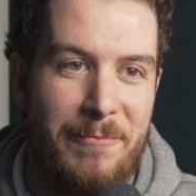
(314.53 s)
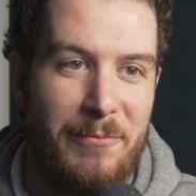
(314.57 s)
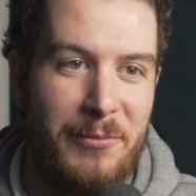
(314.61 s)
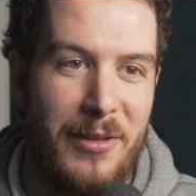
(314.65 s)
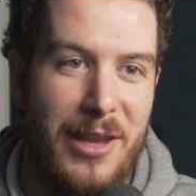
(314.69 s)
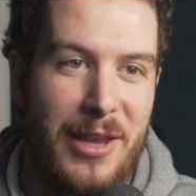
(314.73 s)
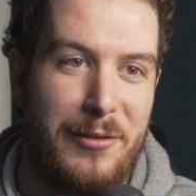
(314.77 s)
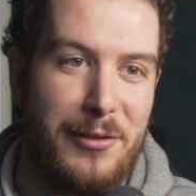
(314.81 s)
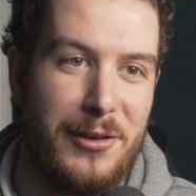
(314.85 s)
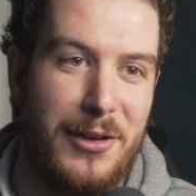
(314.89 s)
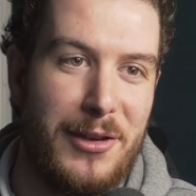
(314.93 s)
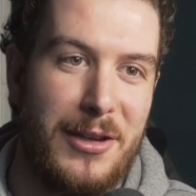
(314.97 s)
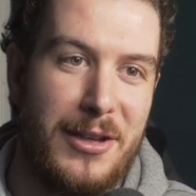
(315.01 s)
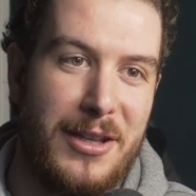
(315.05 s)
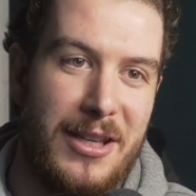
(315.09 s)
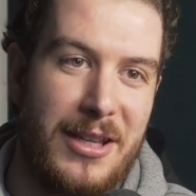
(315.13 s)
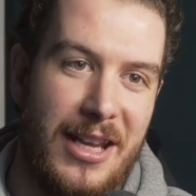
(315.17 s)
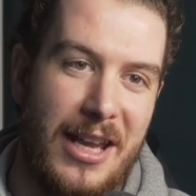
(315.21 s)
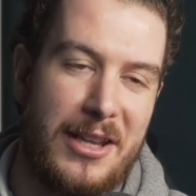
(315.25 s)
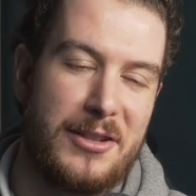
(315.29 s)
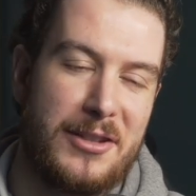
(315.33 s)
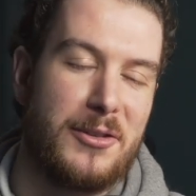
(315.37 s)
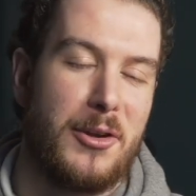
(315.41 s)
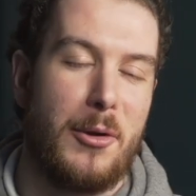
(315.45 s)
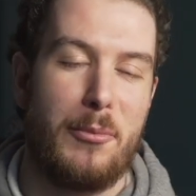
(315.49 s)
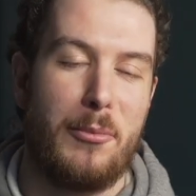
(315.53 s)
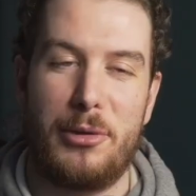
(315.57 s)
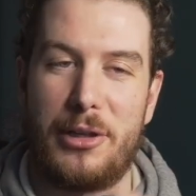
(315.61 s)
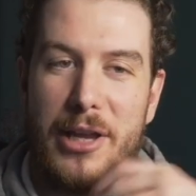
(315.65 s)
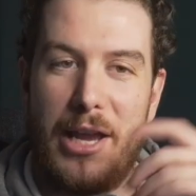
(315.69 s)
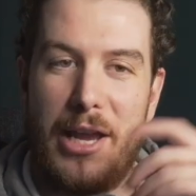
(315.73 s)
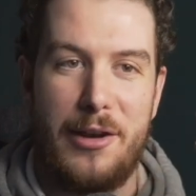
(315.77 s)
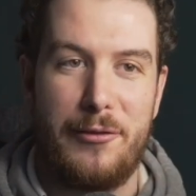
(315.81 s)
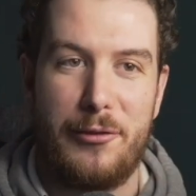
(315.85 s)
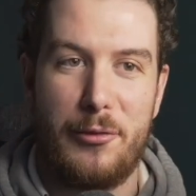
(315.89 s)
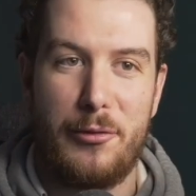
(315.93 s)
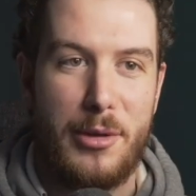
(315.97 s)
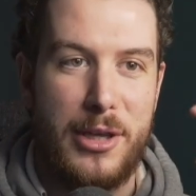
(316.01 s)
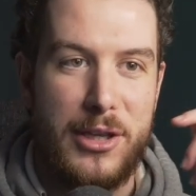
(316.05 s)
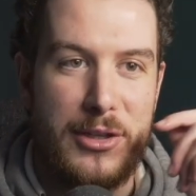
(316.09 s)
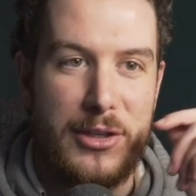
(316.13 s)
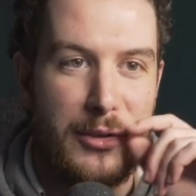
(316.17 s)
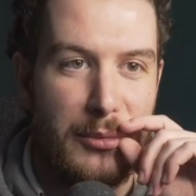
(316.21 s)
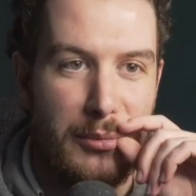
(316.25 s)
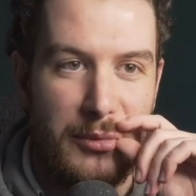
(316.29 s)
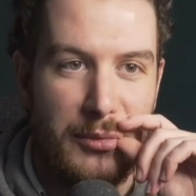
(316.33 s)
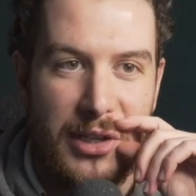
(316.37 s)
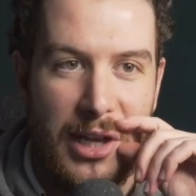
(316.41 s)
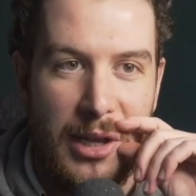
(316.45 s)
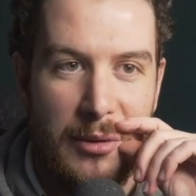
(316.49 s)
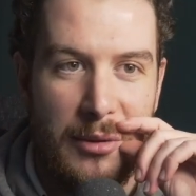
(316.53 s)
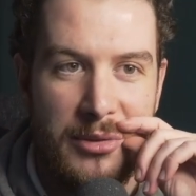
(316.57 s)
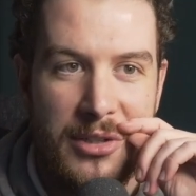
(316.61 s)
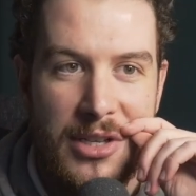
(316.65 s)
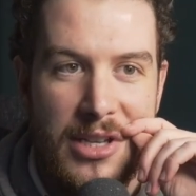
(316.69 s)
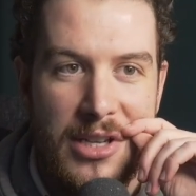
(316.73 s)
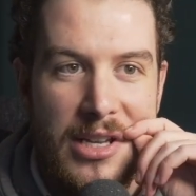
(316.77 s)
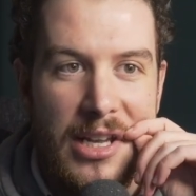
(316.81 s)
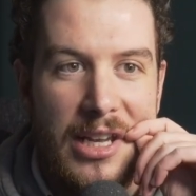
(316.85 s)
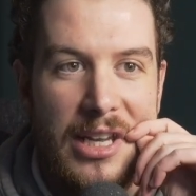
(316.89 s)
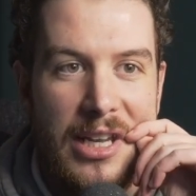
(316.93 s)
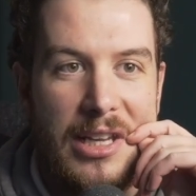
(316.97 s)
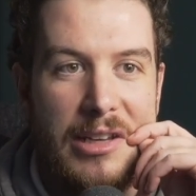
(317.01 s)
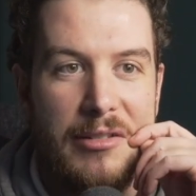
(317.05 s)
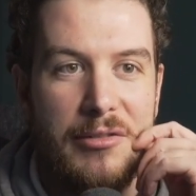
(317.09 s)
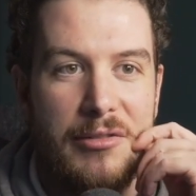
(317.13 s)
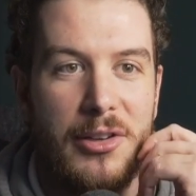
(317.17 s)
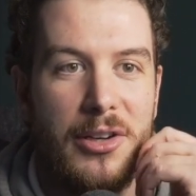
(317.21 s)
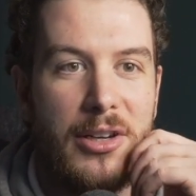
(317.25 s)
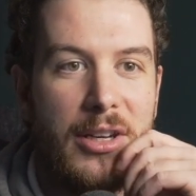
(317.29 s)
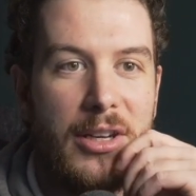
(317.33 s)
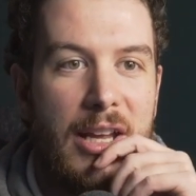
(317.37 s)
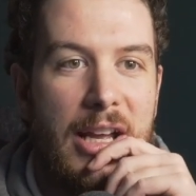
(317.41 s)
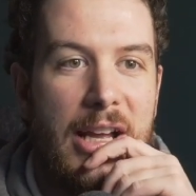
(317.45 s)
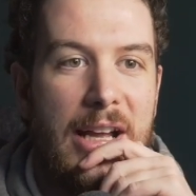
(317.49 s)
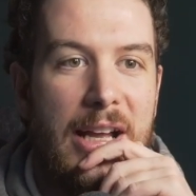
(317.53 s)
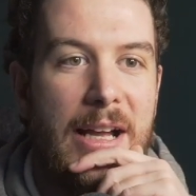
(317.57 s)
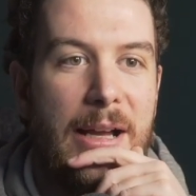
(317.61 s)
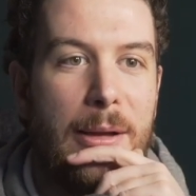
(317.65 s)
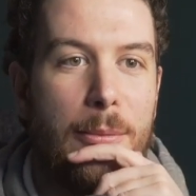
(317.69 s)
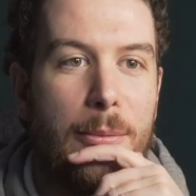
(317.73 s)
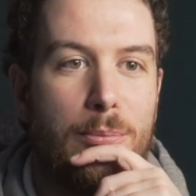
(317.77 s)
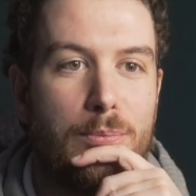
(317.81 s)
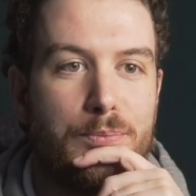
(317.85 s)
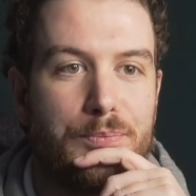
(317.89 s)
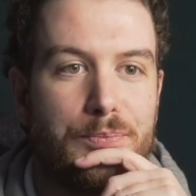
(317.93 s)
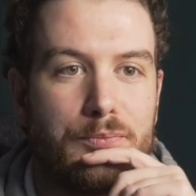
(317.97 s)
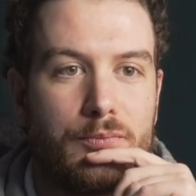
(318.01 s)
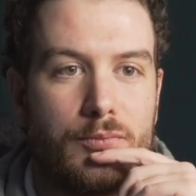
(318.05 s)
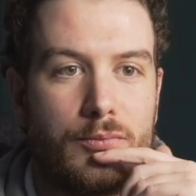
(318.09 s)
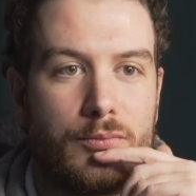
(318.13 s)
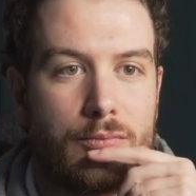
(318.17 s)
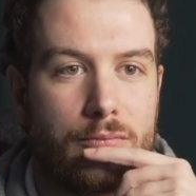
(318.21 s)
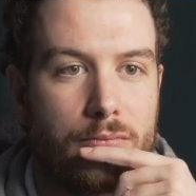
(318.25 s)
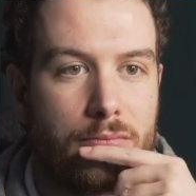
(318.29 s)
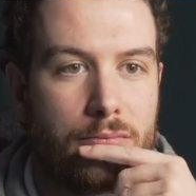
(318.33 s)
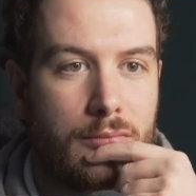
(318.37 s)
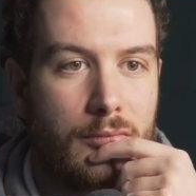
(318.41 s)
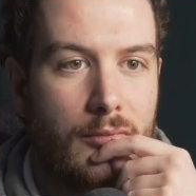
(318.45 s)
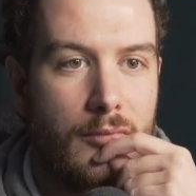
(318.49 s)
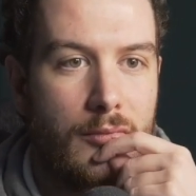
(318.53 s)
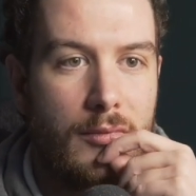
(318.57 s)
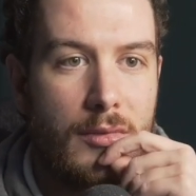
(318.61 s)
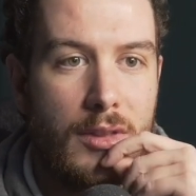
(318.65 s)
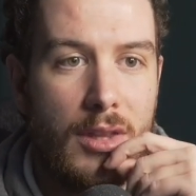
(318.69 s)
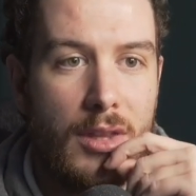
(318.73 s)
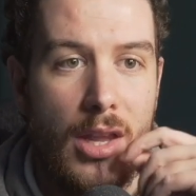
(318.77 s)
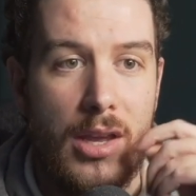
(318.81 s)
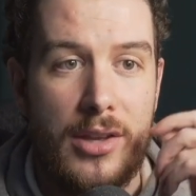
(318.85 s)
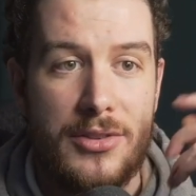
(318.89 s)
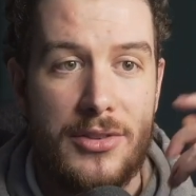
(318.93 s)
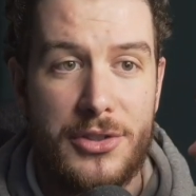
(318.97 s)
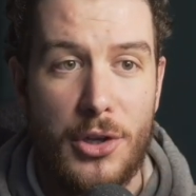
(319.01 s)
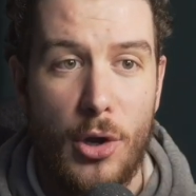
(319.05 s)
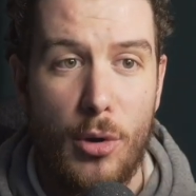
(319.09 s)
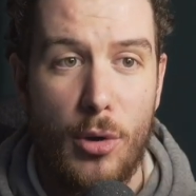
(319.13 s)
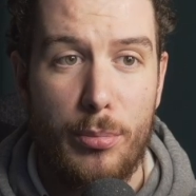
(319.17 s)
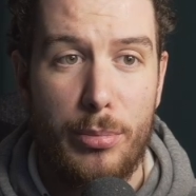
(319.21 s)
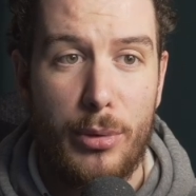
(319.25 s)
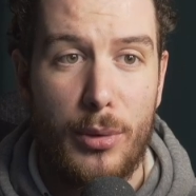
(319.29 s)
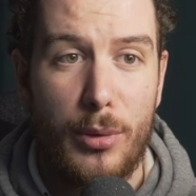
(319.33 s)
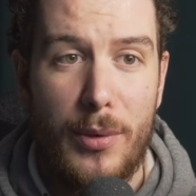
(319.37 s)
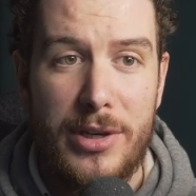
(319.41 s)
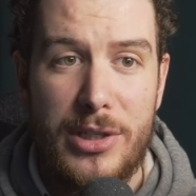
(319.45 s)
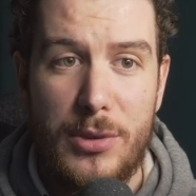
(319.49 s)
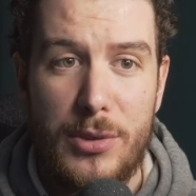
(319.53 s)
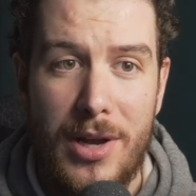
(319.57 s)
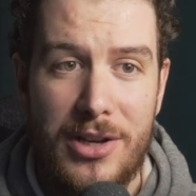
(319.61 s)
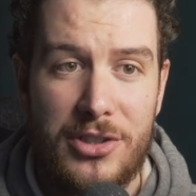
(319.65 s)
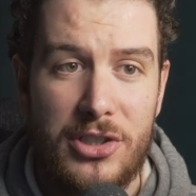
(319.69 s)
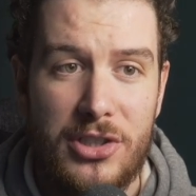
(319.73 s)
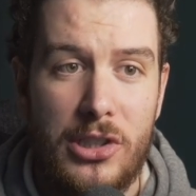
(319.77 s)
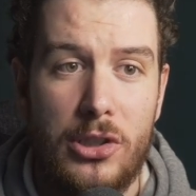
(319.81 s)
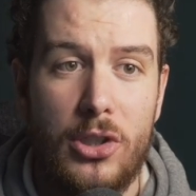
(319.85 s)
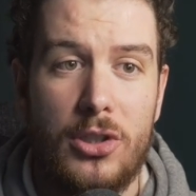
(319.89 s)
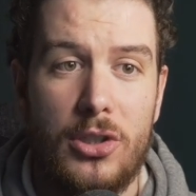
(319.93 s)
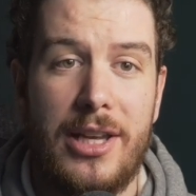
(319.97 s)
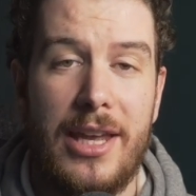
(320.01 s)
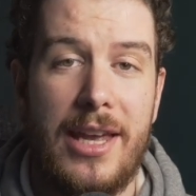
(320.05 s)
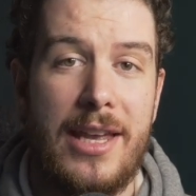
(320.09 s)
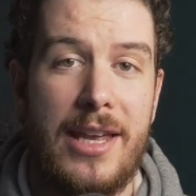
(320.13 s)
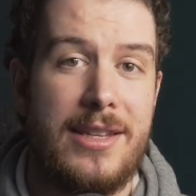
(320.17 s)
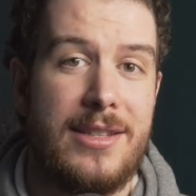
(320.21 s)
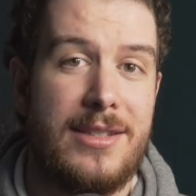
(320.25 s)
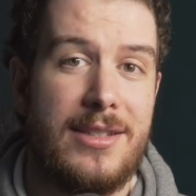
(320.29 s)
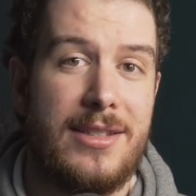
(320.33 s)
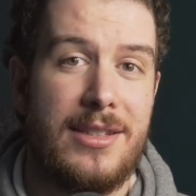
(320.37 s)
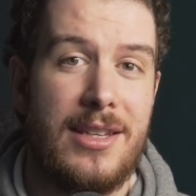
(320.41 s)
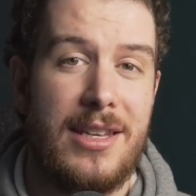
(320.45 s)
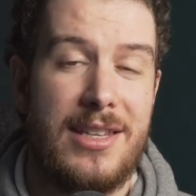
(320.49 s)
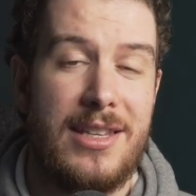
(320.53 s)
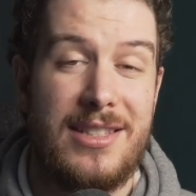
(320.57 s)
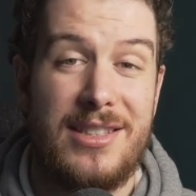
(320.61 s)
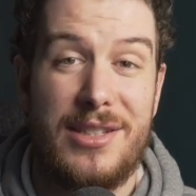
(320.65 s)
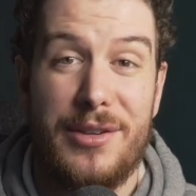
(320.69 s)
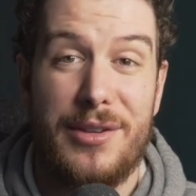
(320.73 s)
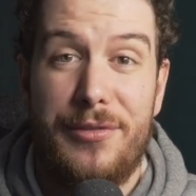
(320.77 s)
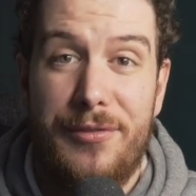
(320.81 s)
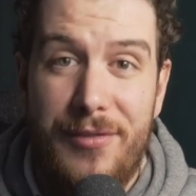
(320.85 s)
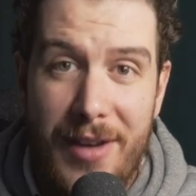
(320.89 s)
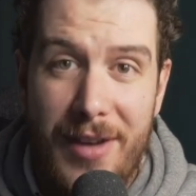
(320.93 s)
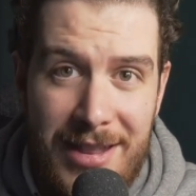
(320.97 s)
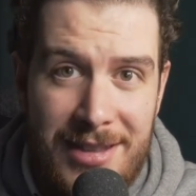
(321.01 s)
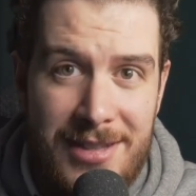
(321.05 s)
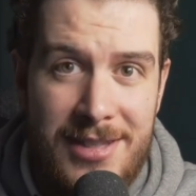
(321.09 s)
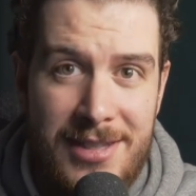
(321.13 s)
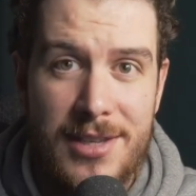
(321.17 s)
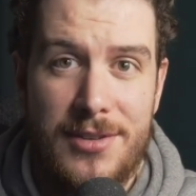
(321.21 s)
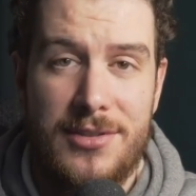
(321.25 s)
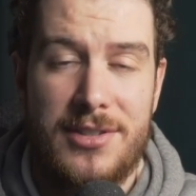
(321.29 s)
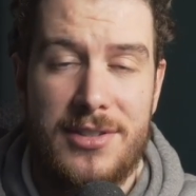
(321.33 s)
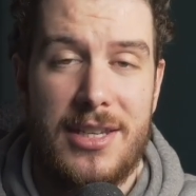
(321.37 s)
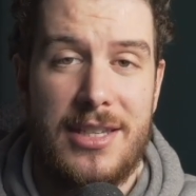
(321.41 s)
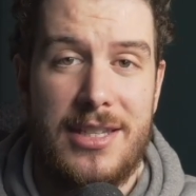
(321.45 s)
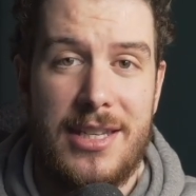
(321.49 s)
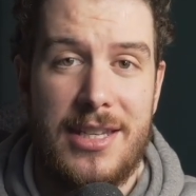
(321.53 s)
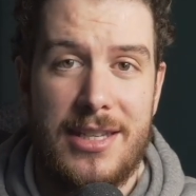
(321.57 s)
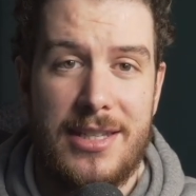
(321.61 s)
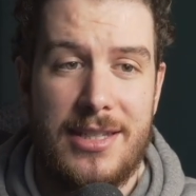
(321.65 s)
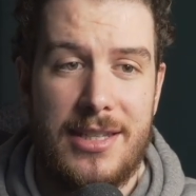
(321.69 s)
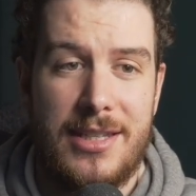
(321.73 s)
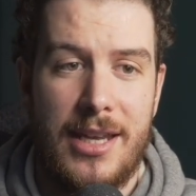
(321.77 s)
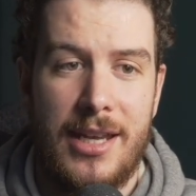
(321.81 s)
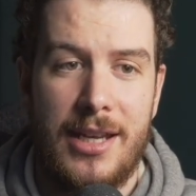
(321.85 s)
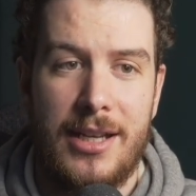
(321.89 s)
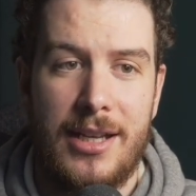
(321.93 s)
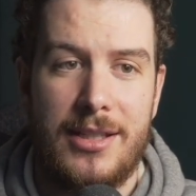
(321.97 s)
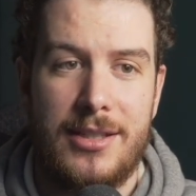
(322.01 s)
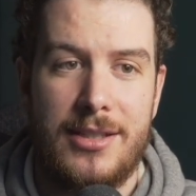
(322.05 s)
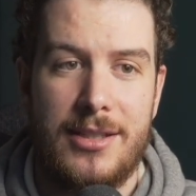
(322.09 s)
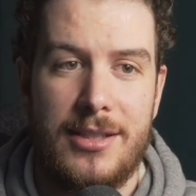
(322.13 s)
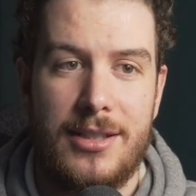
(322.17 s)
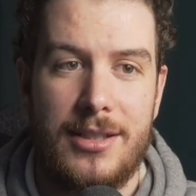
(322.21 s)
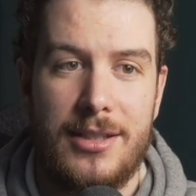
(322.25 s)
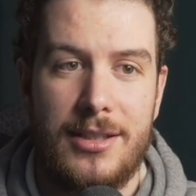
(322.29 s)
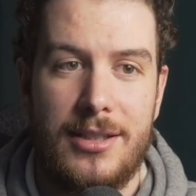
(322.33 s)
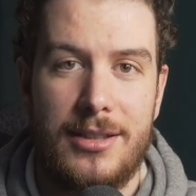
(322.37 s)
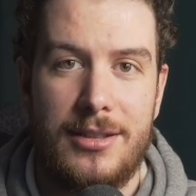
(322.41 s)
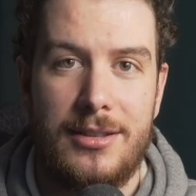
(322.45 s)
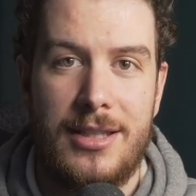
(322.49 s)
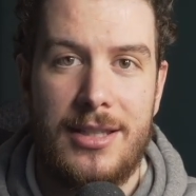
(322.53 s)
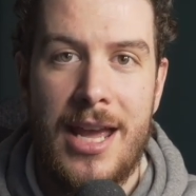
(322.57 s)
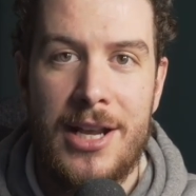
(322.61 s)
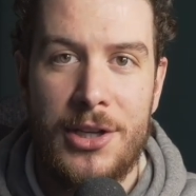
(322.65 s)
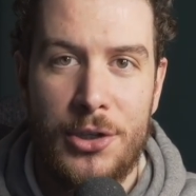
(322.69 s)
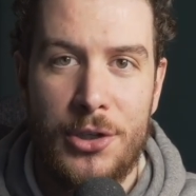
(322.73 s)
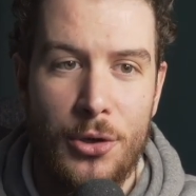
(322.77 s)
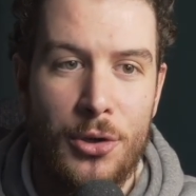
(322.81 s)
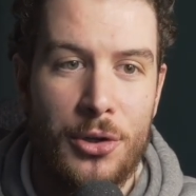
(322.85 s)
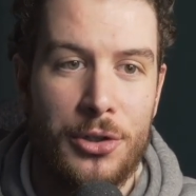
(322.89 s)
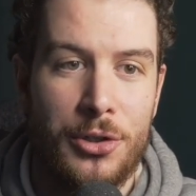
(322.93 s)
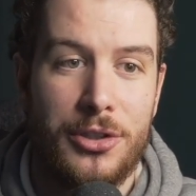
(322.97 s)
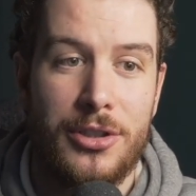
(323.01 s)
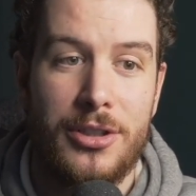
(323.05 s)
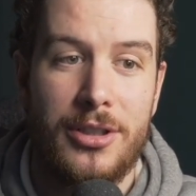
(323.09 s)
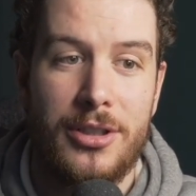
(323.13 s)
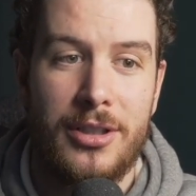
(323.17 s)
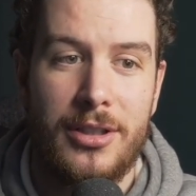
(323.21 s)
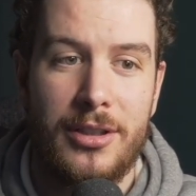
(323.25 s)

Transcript: Even it gets complicated for me sometimes, even. But when you actually look at his defensive statistics, they're good.